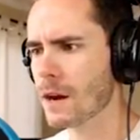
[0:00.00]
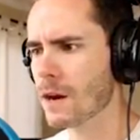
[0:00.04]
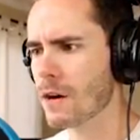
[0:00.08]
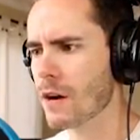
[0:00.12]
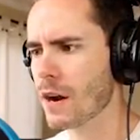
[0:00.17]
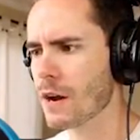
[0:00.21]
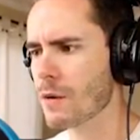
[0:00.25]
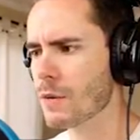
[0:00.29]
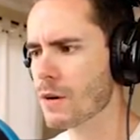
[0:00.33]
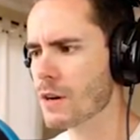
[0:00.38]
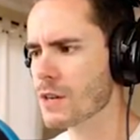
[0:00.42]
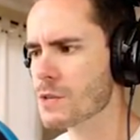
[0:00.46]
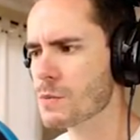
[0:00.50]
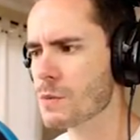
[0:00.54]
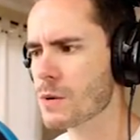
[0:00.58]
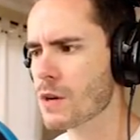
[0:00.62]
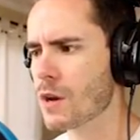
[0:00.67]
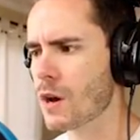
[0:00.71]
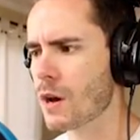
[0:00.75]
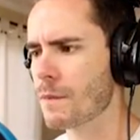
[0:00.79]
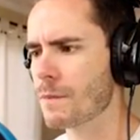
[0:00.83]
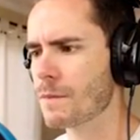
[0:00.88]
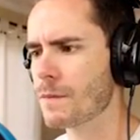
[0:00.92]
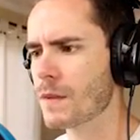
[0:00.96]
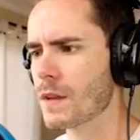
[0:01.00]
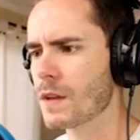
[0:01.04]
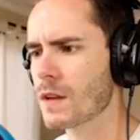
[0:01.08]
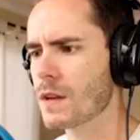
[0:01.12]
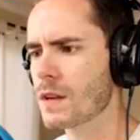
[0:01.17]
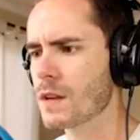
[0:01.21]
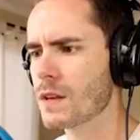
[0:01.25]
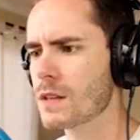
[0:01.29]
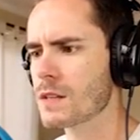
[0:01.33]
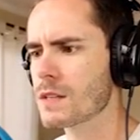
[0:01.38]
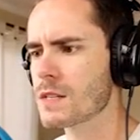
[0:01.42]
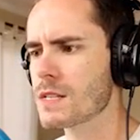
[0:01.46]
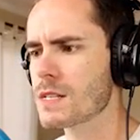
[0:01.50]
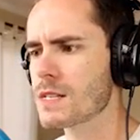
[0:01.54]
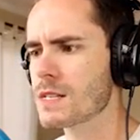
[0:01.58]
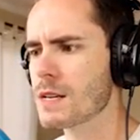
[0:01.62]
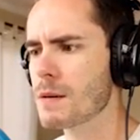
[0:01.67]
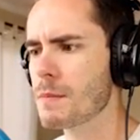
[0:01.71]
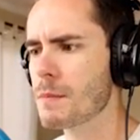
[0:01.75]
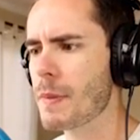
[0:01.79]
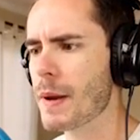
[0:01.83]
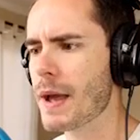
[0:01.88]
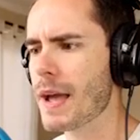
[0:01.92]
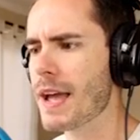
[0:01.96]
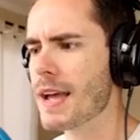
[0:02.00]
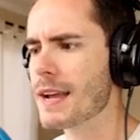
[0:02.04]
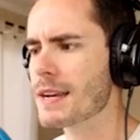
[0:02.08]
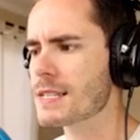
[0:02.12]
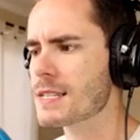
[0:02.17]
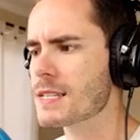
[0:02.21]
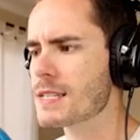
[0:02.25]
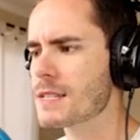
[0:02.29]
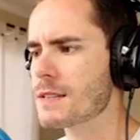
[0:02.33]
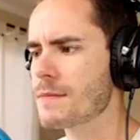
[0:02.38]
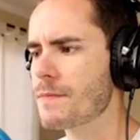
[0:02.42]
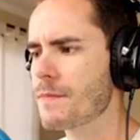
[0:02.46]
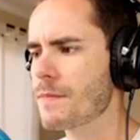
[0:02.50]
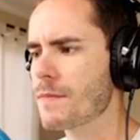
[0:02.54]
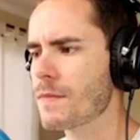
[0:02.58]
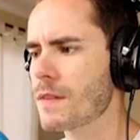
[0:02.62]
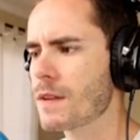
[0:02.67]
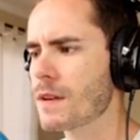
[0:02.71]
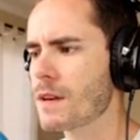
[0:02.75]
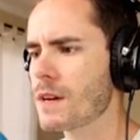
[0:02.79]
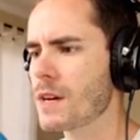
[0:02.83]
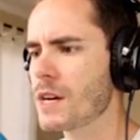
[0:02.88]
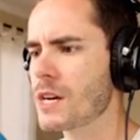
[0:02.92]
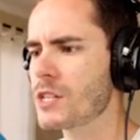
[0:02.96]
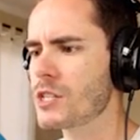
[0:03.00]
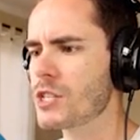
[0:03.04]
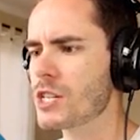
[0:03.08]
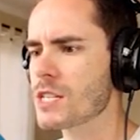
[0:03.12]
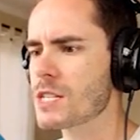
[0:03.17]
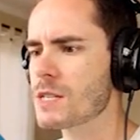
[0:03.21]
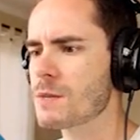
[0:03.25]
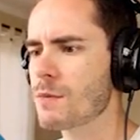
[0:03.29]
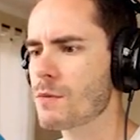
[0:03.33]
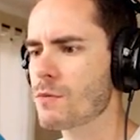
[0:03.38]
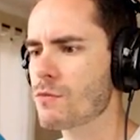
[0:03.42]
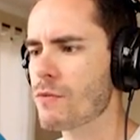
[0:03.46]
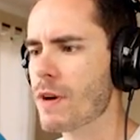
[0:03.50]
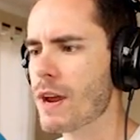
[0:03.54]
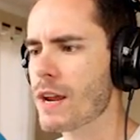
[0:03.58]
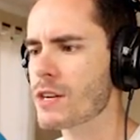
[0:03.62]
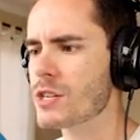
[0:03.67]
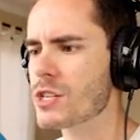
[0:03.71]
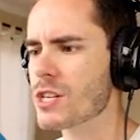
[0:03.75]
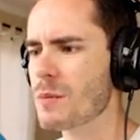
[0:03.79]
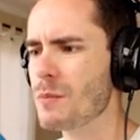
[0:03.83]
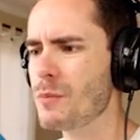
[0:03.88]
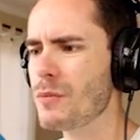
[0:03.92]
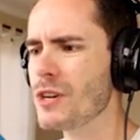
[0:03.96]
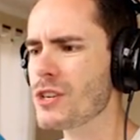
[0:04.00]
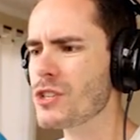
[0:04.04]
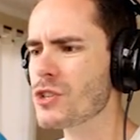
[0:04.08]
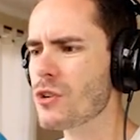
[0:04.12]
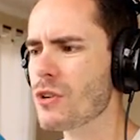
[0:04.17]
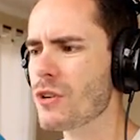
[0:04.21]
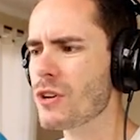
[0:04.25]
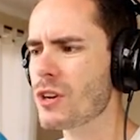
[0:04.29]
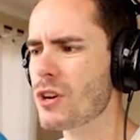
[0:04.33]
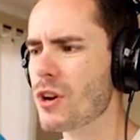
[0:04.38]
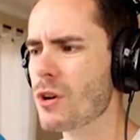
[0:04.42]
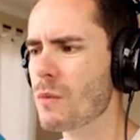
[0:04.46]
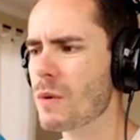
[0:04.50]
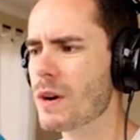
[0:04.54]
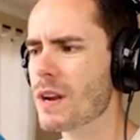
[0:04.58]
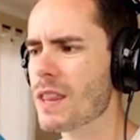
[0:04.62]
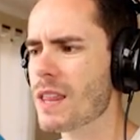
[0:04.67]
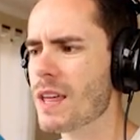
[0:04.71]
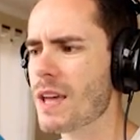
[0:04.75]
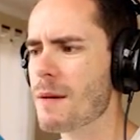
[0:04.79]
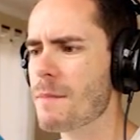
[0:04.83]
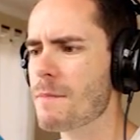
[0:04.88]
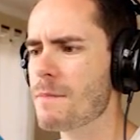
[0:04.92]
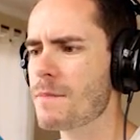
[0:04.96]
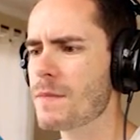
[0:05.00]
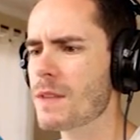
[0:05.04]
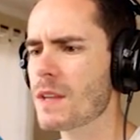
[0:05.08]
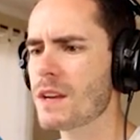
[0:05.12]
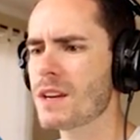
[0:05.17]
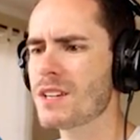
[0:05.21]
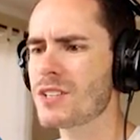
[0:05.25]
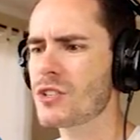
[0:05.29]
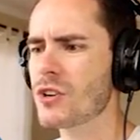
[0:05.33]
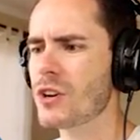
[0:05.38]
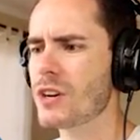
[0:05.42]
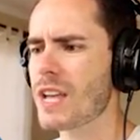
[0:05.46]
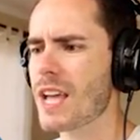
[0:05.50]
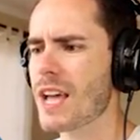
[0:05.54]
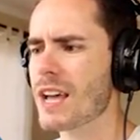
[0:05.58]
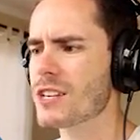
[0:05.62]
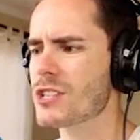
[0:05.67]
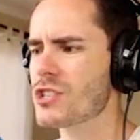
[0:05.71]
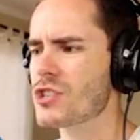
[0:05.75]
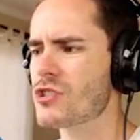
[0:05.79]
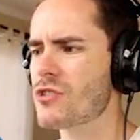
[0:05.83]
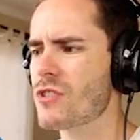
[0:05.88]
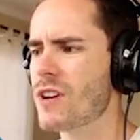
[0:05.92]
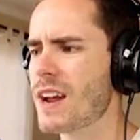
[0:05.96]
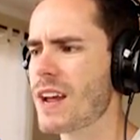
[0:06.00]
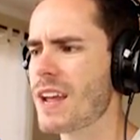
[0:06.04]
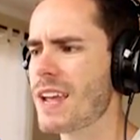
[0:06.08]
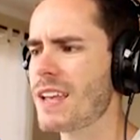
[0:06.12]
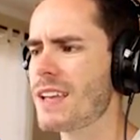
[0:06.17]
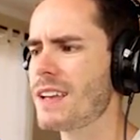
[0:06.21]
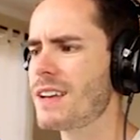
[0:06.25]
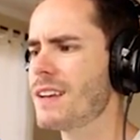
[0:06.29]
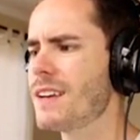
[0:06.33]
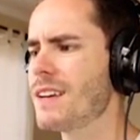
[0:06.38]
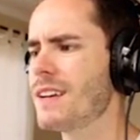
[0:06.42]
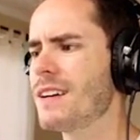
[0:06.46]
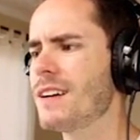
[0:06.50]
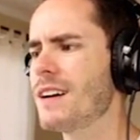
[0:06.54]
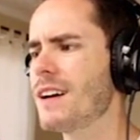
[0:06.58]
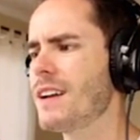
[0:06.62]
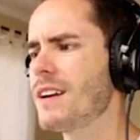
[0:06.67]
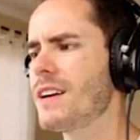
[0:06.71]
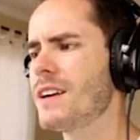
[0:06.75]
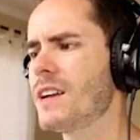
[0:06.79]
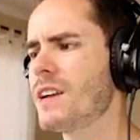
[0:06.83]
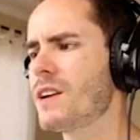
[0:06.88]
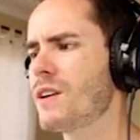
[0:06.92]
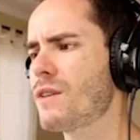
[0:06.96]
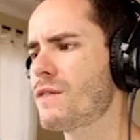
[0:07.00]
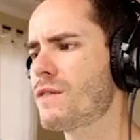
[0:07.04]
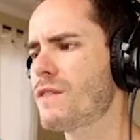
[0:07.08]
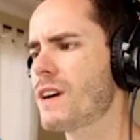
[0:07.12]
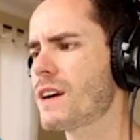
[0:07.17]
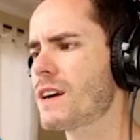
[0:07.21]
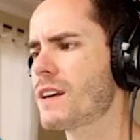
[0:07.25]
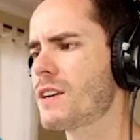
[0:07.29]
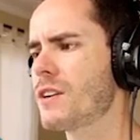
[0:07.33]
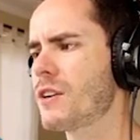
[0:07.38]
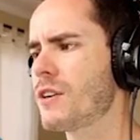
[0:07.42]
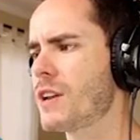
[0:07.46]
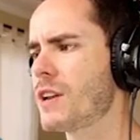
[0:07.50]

Alright, what else we got? Stim packs. Adjustable wrench. I'm pretty sure I already got one of them. Dirty ashtray. I don't need no fucking